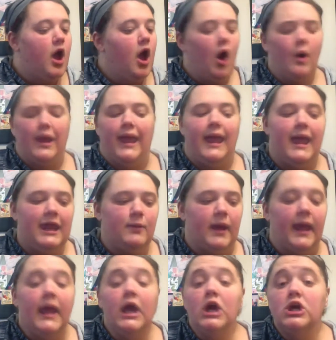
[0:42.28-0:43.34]
Okay,
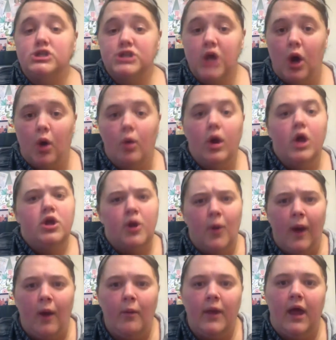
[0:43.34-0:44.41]
anyway, so you know
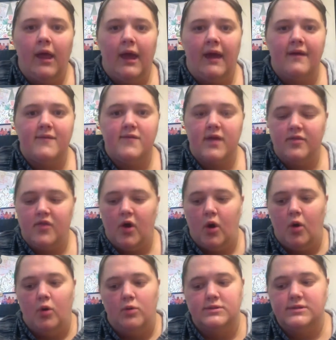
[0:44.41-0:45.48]
how we all have
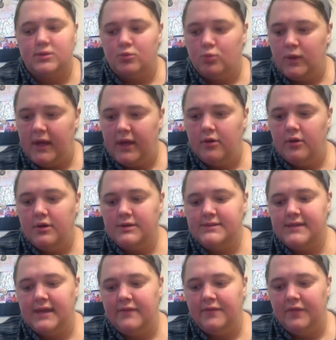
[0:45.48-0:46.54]
those wrinkles
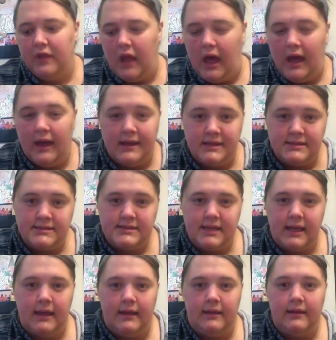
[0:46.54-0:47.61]
and lines
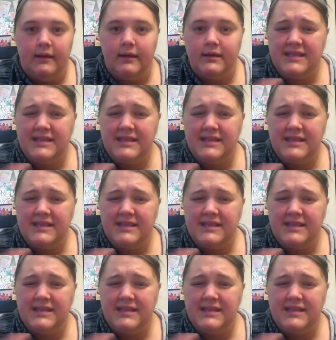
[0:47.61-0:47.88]
and